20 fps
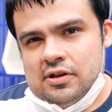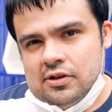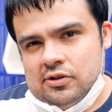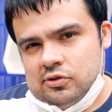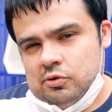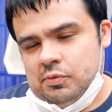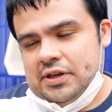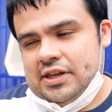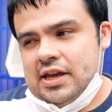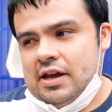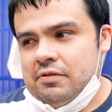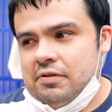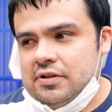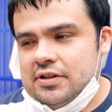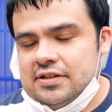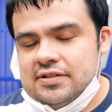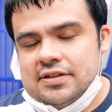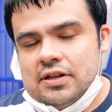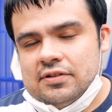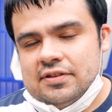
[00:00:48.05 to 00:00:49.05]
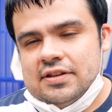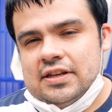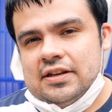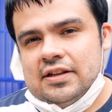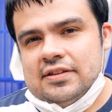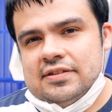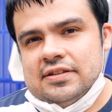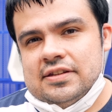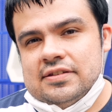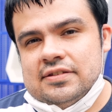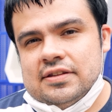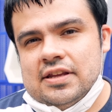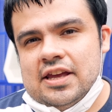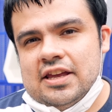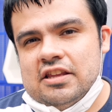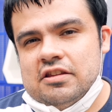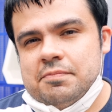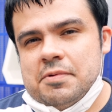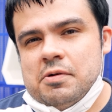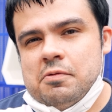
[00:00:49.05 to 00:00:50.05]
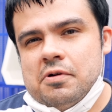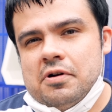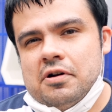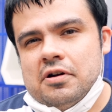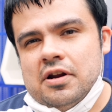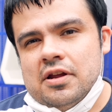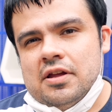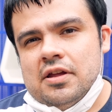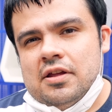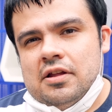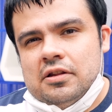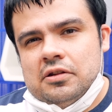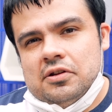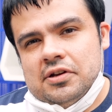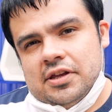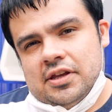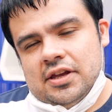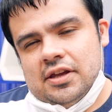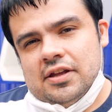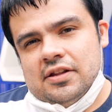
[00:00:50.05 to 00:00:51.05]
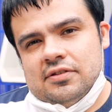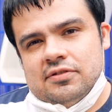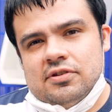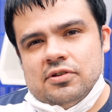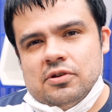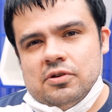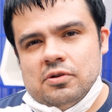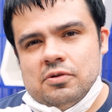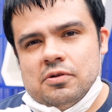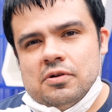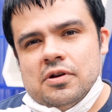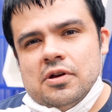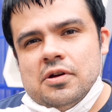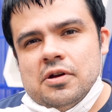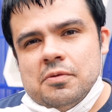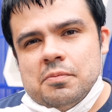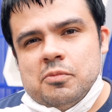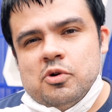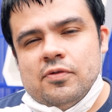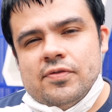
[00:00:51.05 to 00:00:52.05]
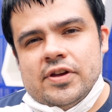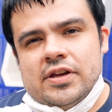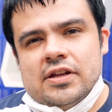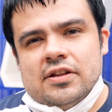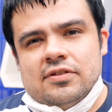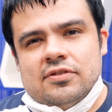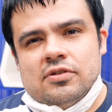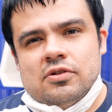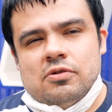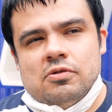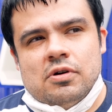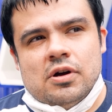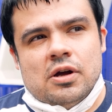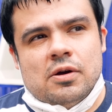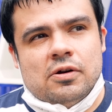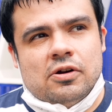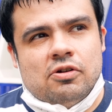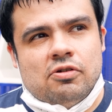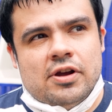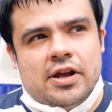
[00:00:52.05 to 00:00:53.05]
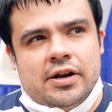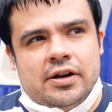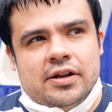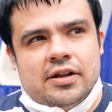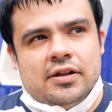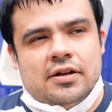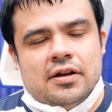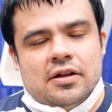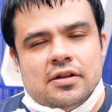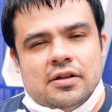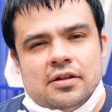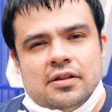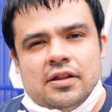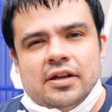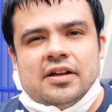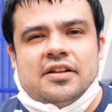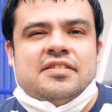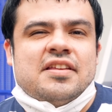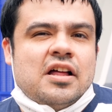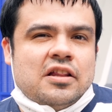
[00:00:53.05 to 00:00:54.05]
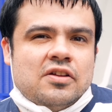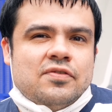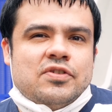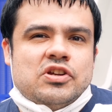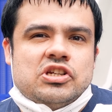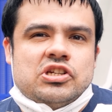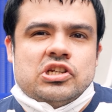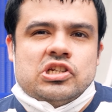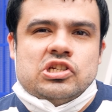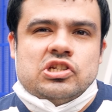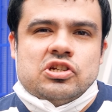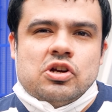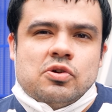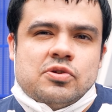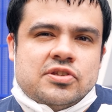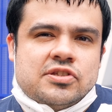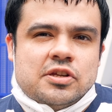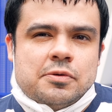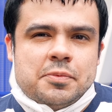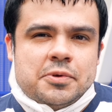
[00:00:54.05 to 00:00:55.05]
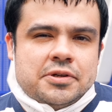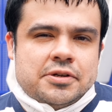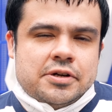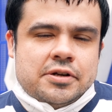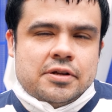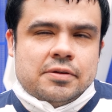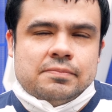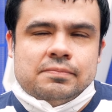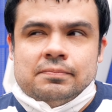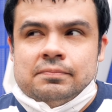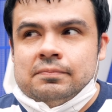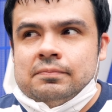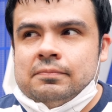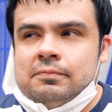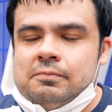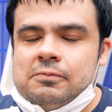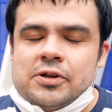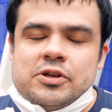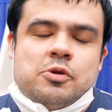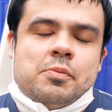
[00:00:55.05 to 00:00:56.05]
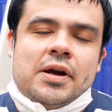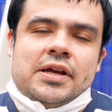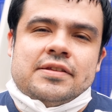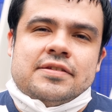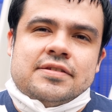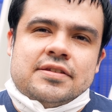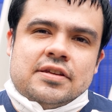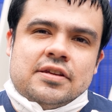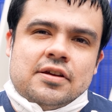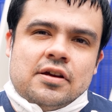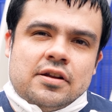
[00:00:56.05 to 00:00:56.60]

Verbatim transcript: so we can't really sell tickets these days but we're looking into moving into creating a, like a television show similar to what you might see